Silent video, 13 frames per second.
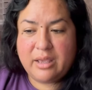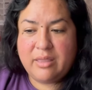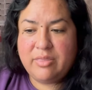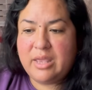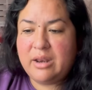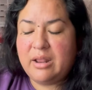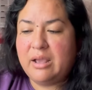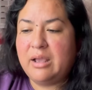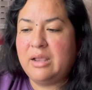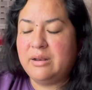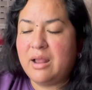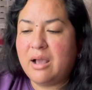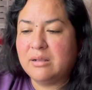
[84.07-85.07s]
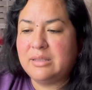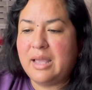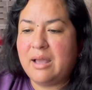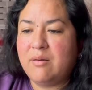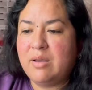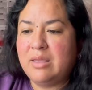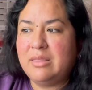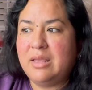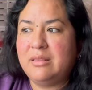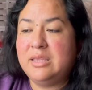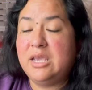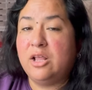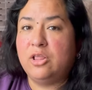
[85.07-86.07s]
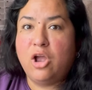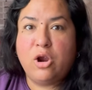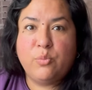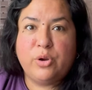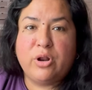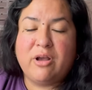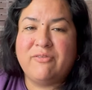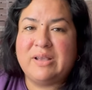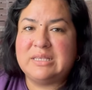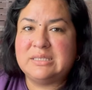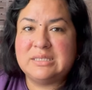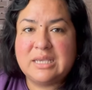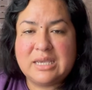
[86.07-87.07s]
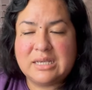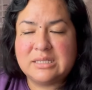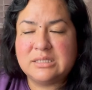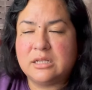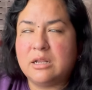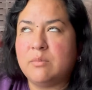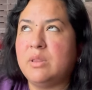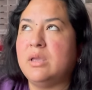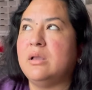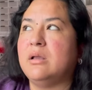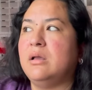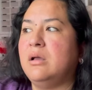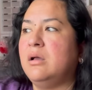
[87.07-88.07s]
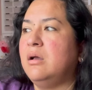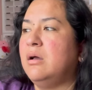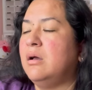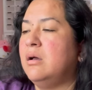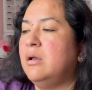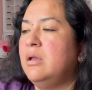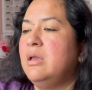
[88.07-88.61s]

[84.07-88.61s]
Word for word: And then I knocked out, and then the alarm went off at 6, and I'm like, oh.